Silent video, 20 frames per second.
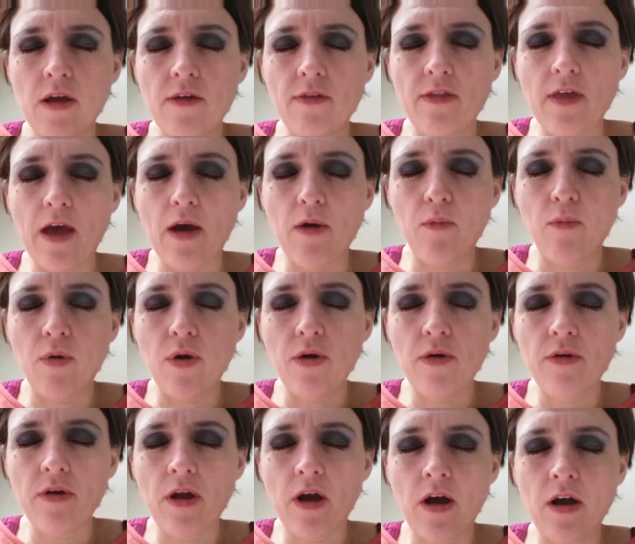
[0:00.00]
that
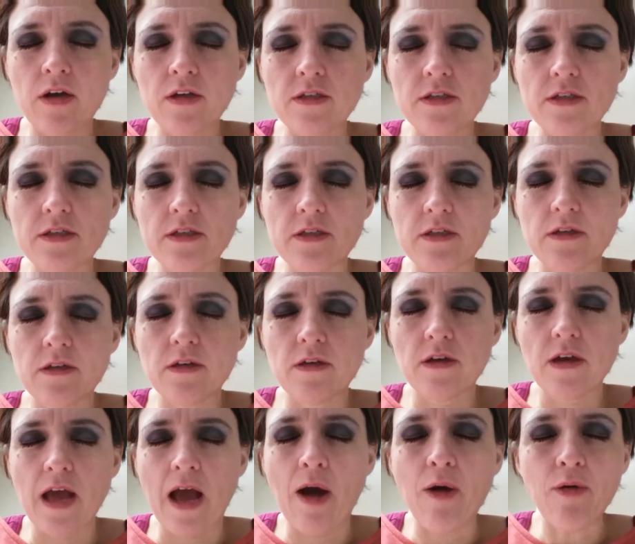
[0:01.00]
we're not
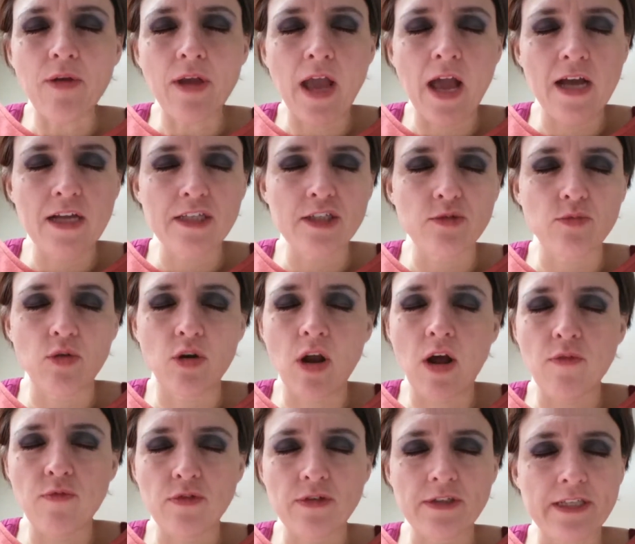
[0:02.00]
outcasts, we're
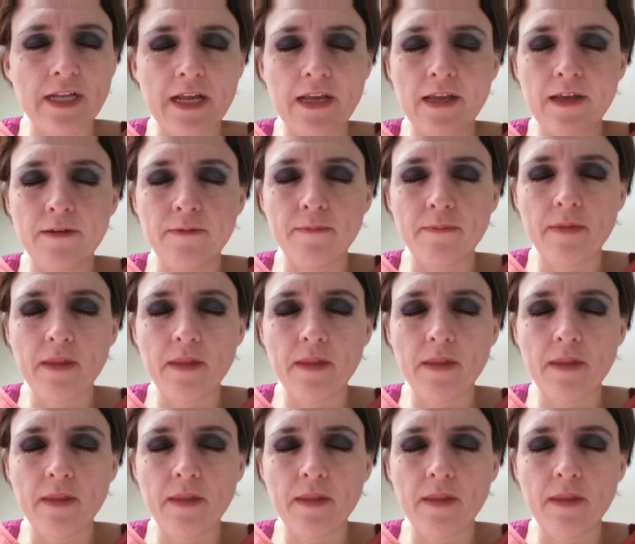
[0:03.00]
not forsaken,